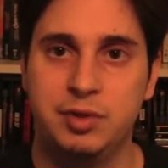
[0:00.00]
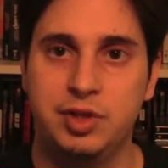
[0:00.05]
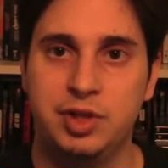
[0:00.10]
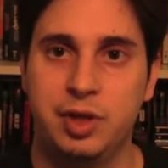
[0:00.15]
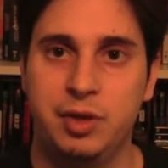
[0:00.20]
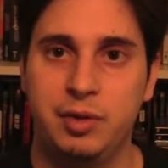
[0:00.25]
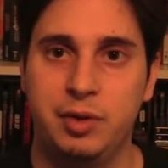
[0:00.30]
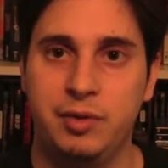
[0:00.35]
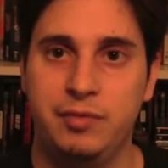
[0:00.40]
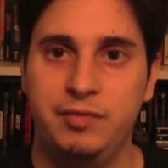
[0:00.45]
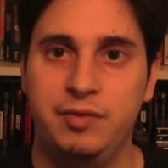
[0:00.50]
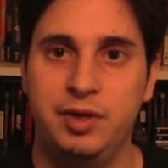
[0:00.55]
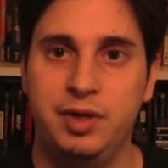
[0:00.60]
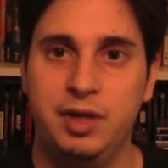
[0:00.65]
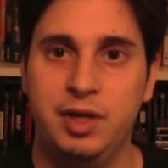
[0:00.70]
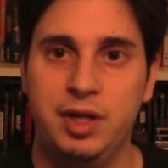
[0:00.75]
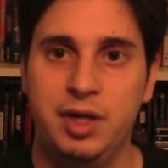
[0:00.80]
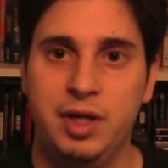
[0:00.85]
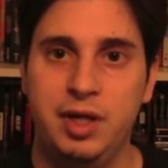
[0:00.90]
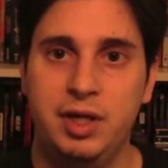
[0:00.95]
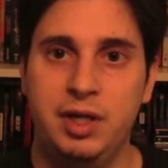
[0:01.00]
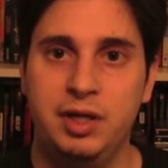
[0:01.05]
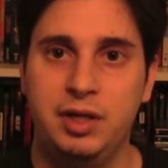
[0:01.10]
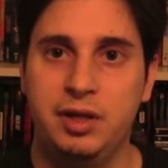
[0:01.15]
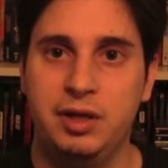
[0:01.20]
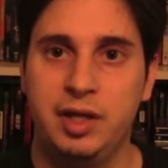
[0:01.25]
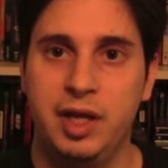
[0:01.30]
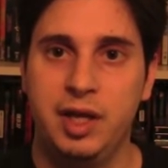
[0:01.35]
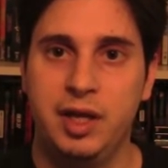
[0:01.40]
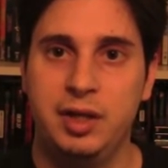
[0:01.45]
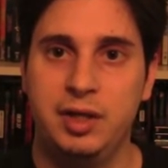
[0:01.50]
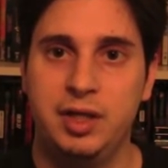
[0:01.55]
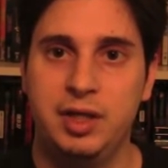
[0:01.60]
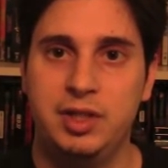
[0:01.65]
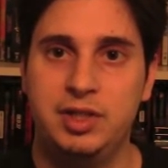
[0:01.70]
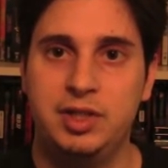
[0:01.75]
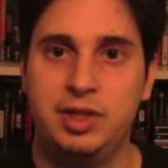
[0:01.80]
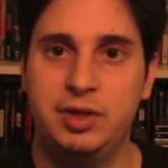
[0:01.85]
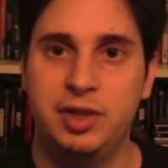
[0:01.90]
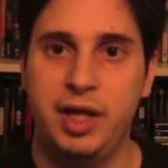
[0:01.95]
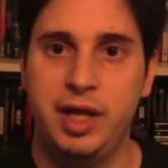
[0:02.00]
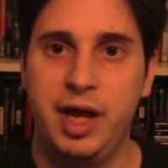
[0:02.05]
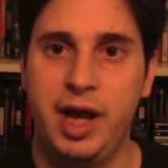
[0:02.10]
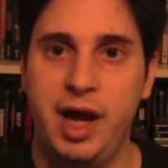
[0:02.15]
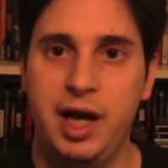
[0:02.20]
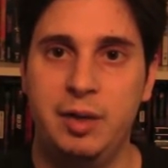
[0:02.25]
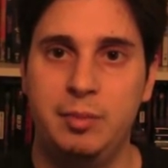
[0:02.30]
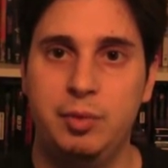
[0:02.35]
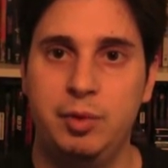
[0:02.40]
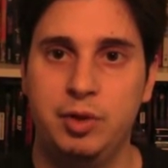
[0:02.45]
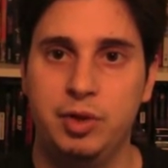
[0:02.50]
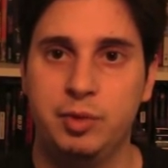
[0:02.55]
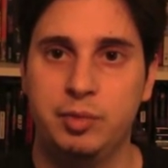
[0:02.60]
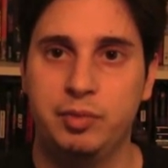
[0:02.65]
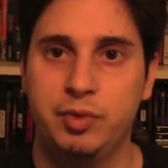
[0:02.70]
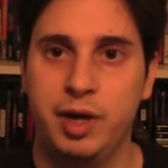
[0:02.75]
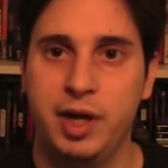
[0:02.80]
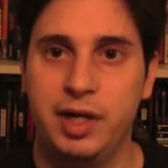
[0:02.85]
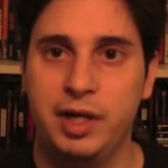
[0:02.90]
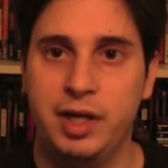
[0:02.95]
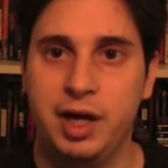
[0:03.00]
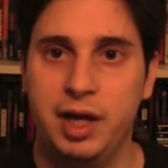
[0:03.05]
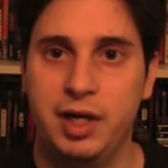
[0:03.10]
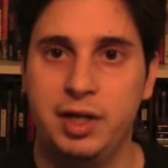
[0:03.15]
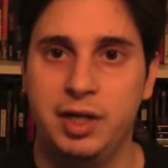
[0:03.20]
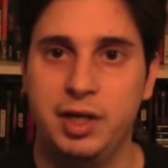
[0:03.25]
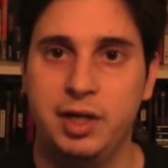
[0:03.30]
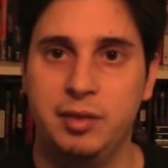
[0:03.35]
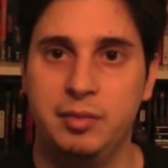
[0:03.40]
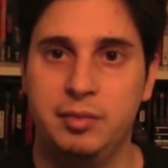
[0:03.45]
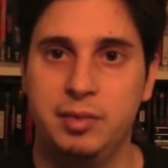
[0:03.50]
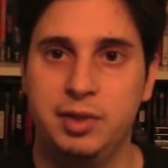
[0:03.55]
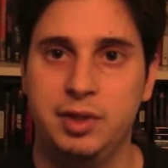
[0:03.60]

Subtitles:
So they kind of pulled a prank on him,